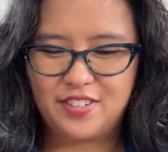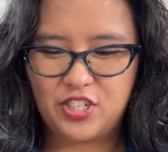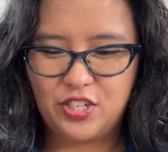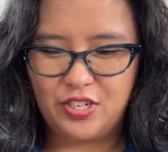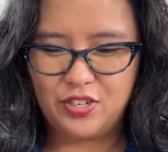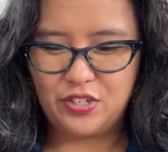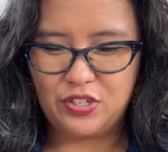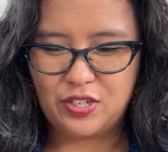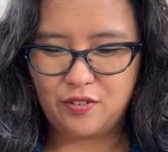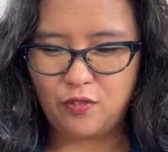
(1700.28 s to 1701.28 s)
to
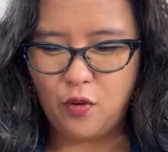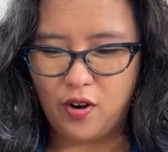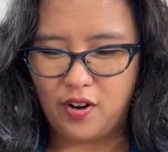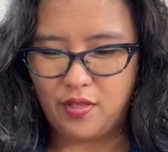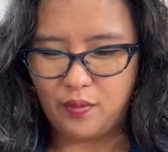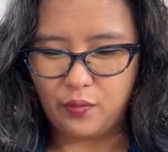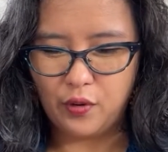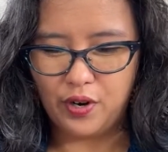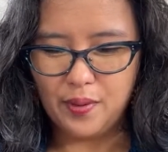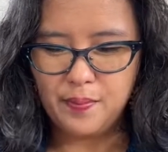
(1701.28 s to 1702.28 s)
use for the
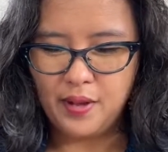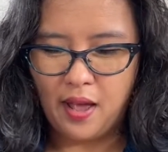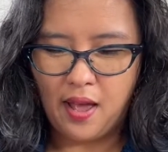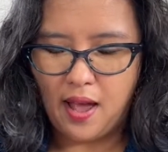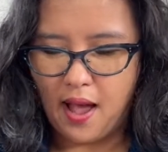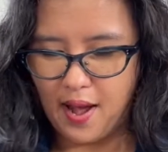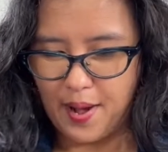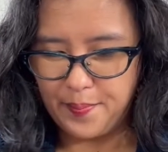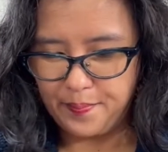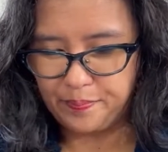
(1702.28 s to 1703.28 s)
warp.
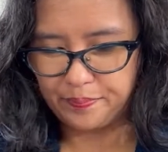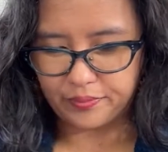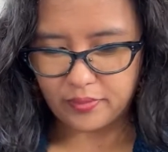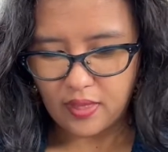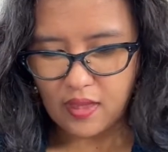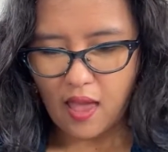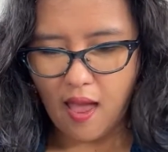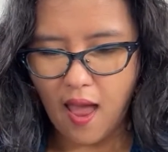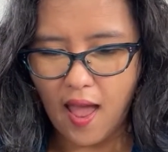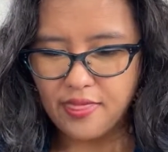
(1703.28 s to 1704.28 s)
And
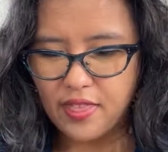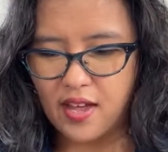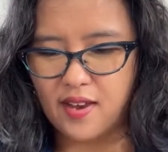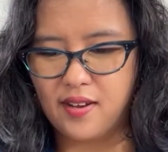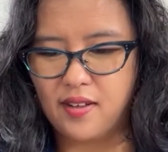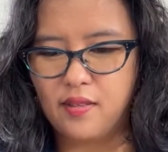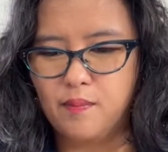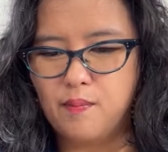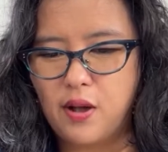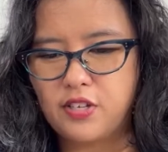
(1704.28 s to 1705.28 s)
then
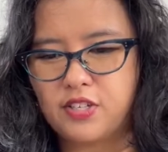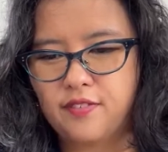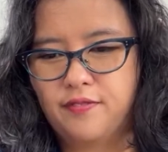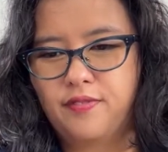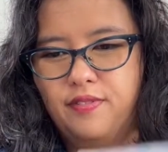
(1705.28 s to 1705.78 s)
most of